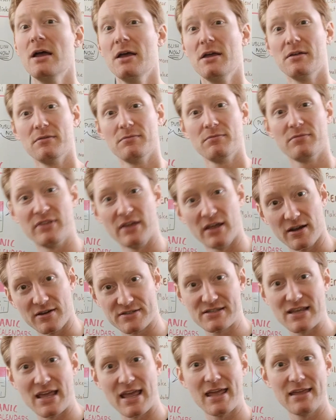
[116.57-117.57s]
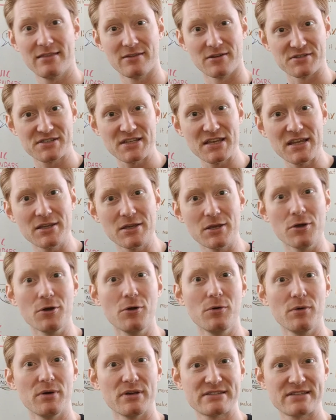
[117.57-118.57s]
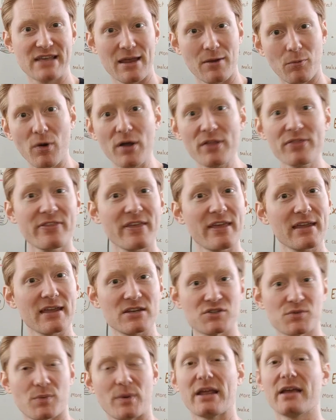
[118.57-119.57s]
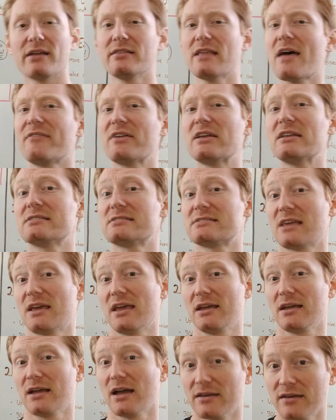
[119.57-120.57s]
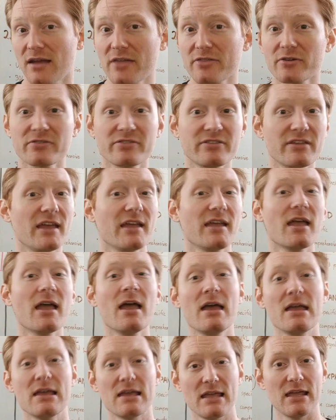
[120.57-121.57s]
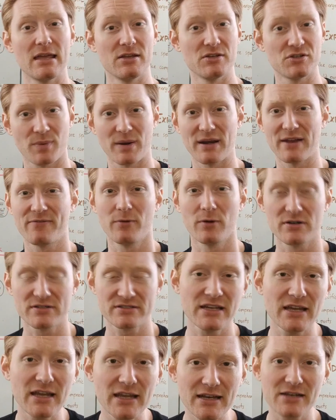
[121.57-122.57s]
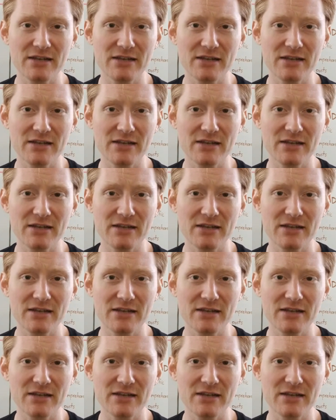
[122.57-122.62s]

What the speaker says: they're seeing you say one thing in 2011, saying another thing in 2014, and you're